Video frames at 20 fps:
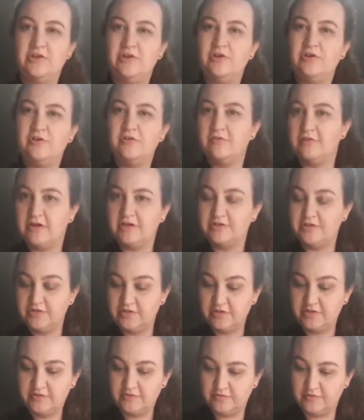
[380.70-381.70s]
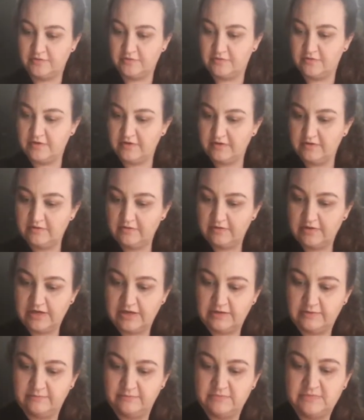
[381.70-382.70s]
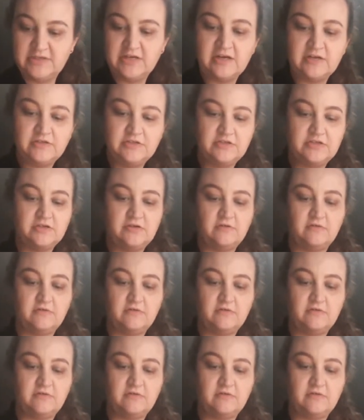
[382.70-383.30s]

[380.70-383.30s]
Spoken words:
crush it or touch it